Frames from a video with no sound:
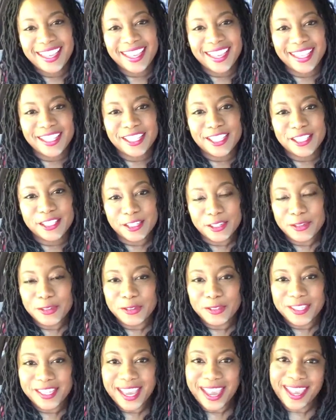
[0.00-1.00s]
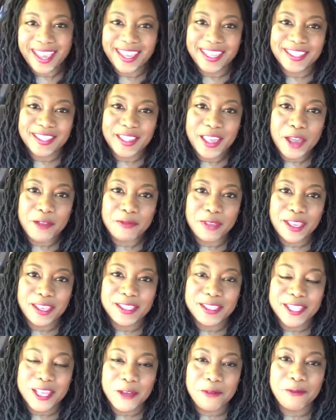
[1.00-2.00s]
It's Tuesday, so that
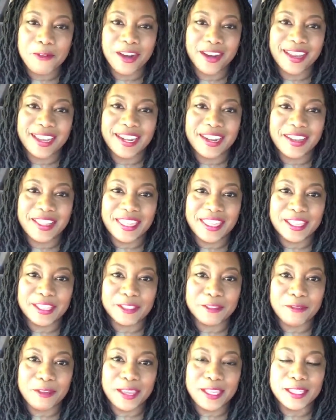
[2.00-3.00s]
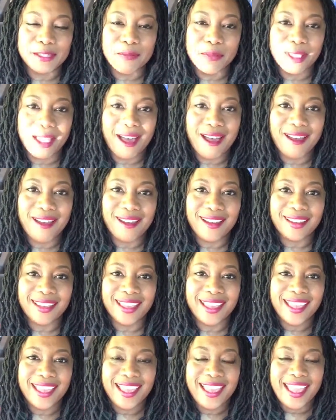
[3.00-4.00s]
means I'm working on this week's blog.